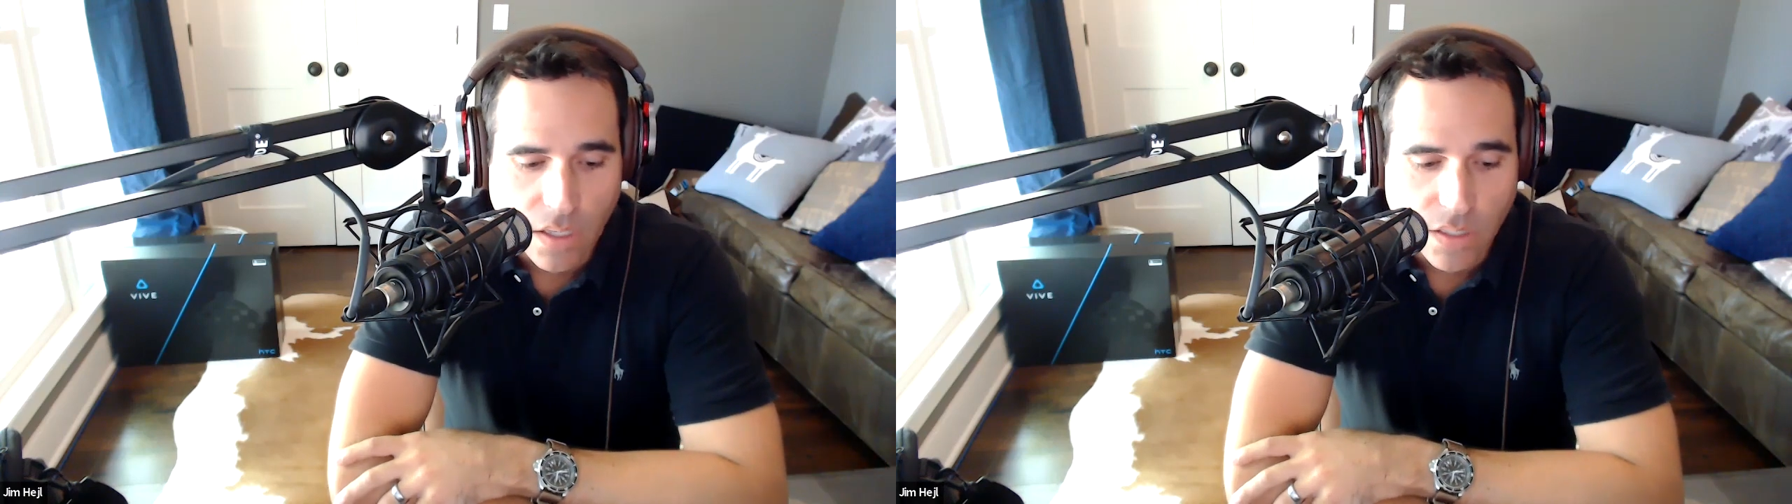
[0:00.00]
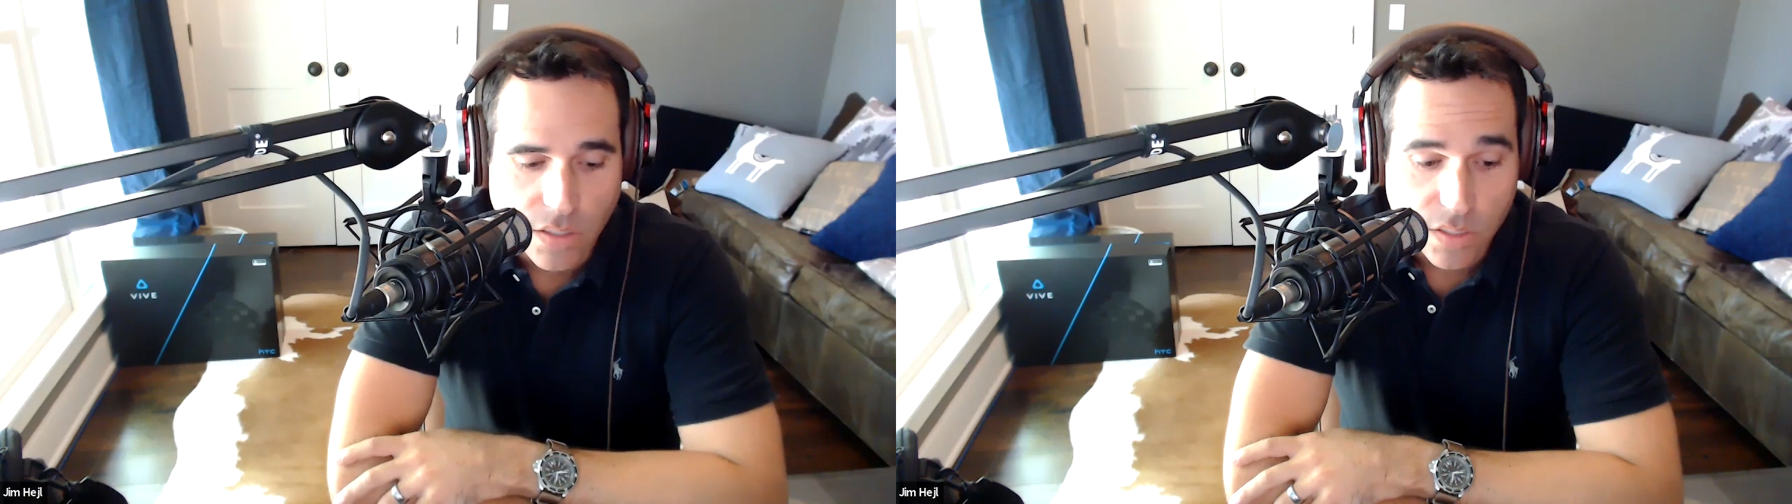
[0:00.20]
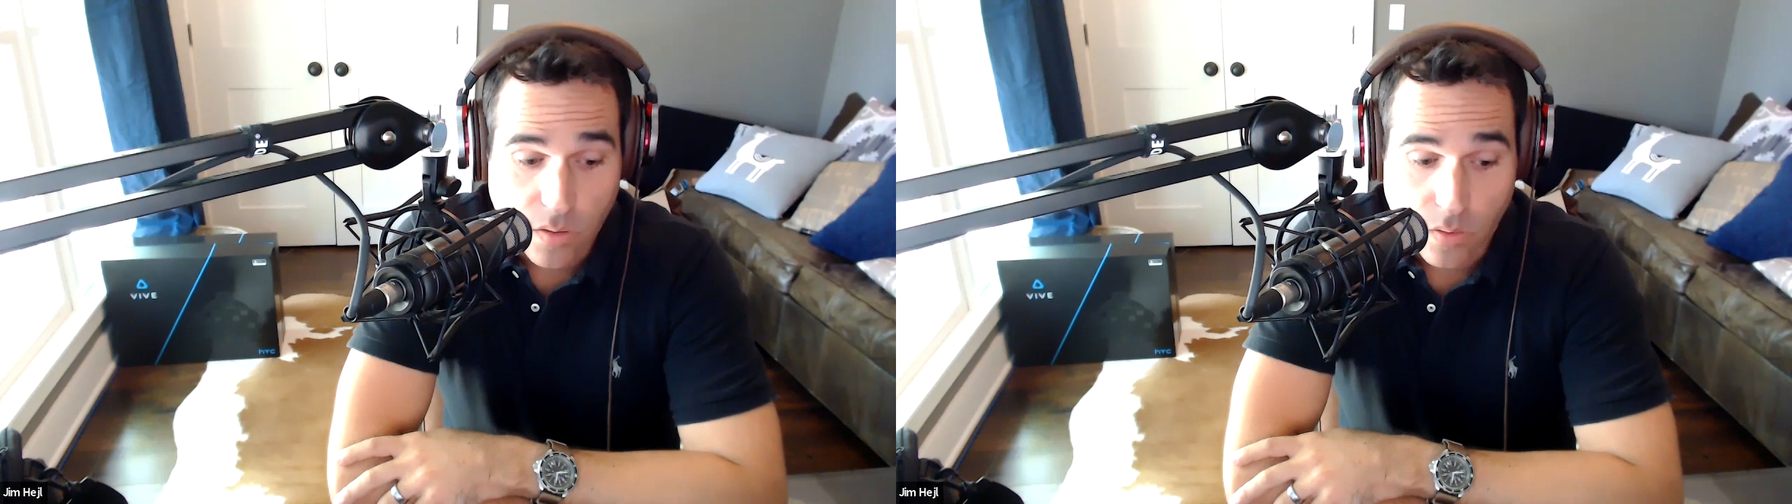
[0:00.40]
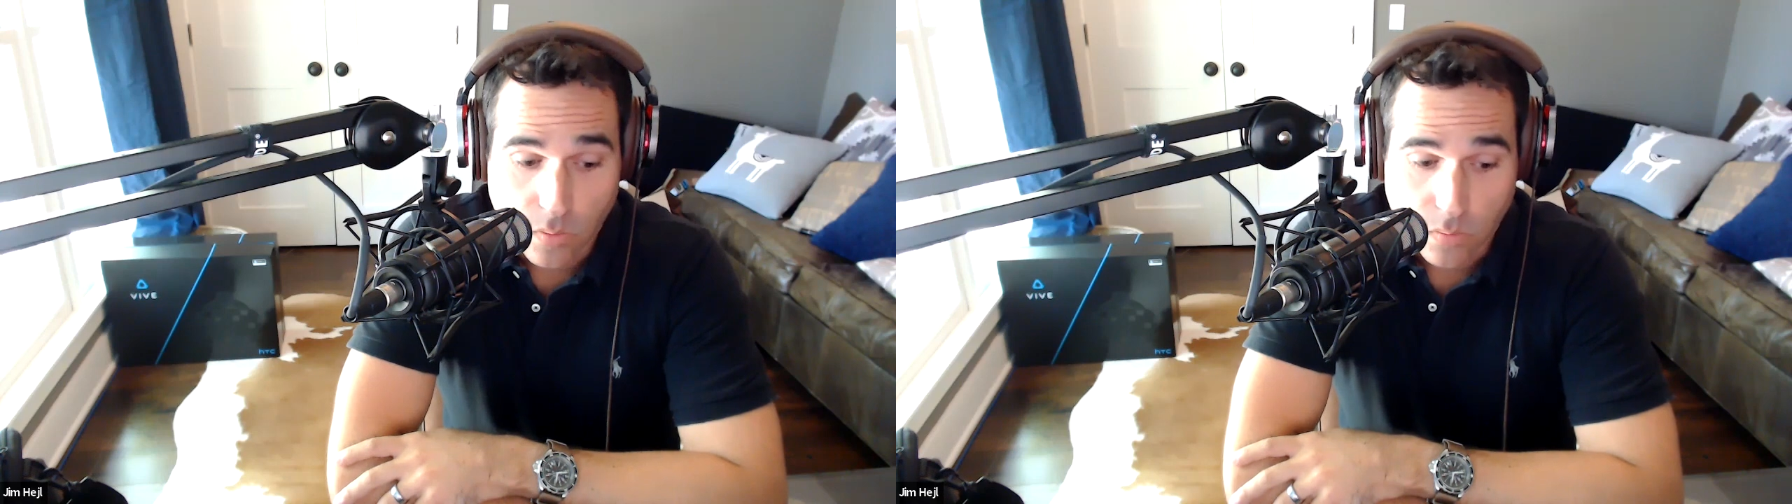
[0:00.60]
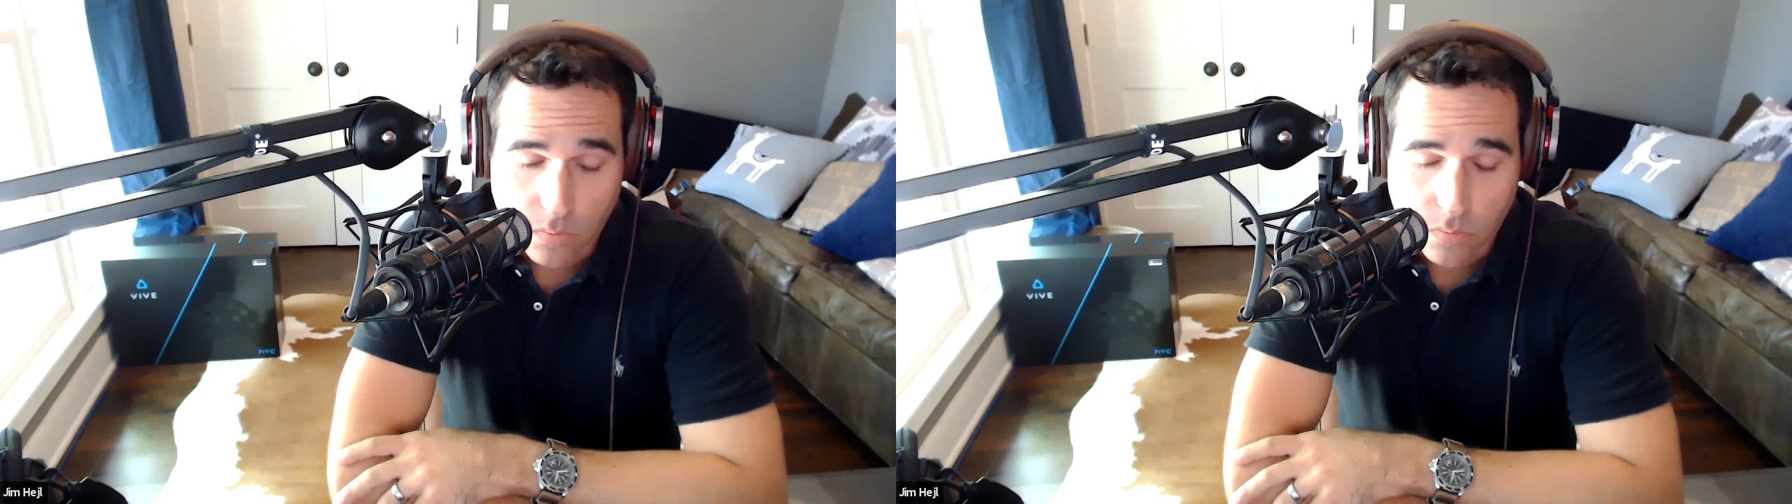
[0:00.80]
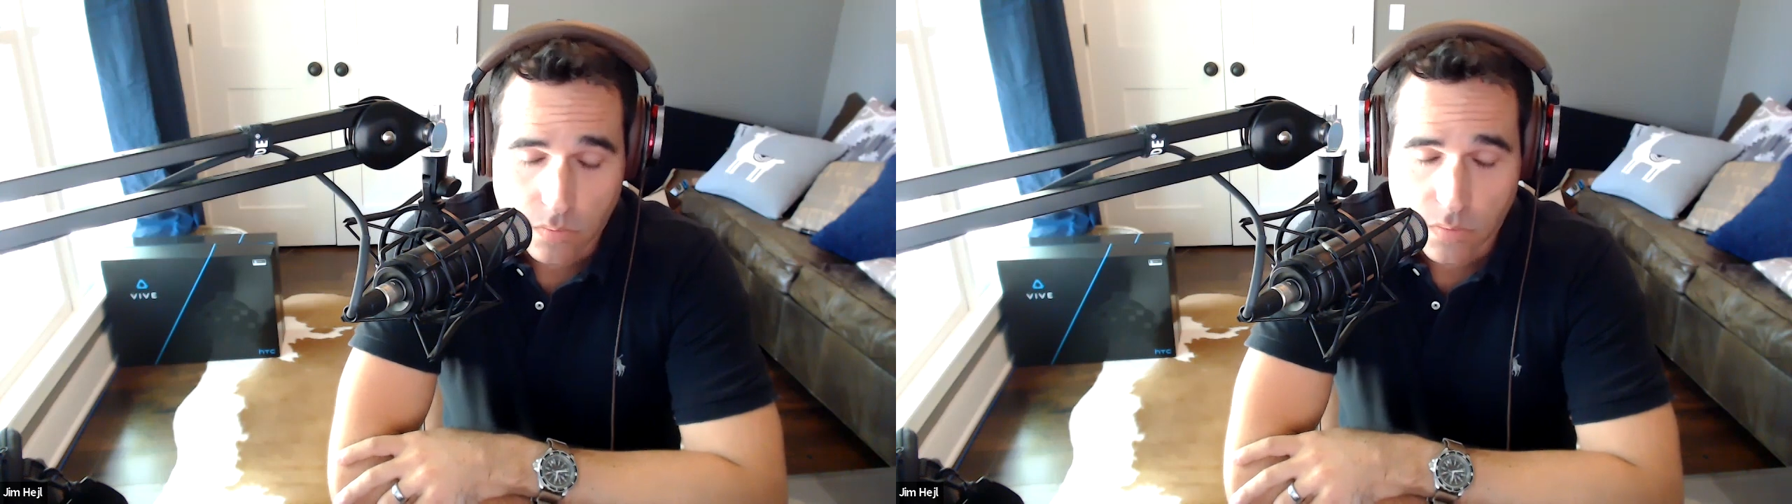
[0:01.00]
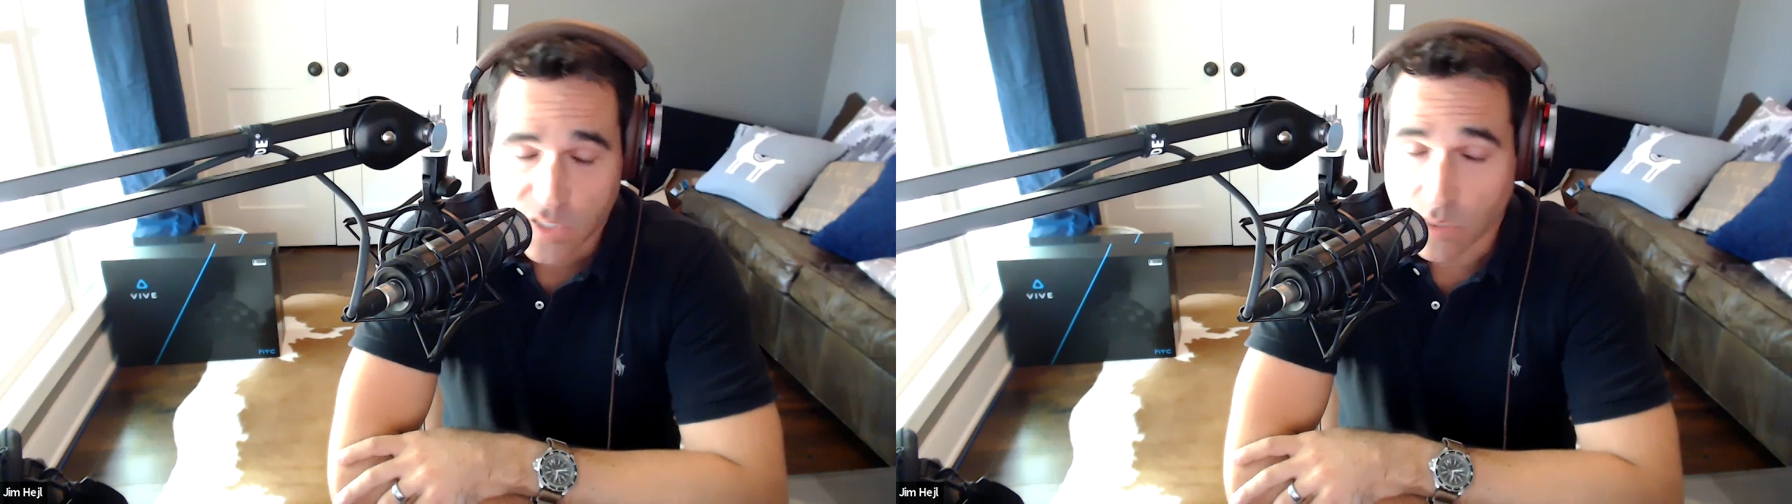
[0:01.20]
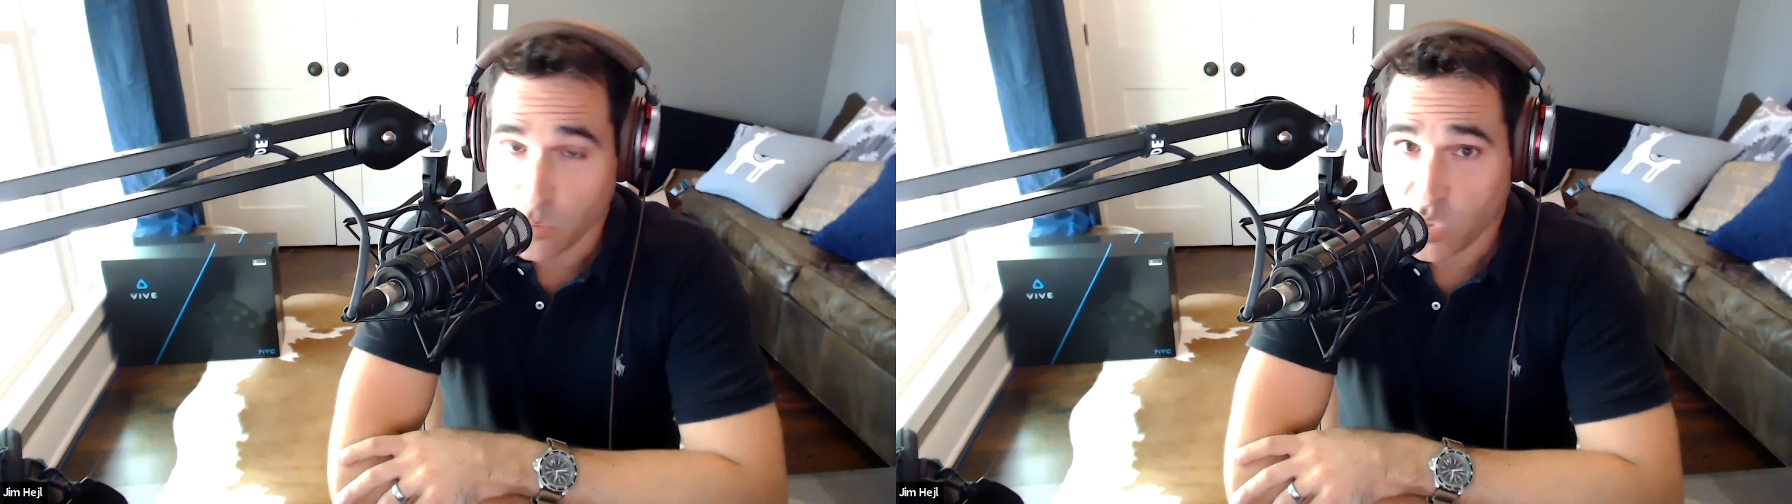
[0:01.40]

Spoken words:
So some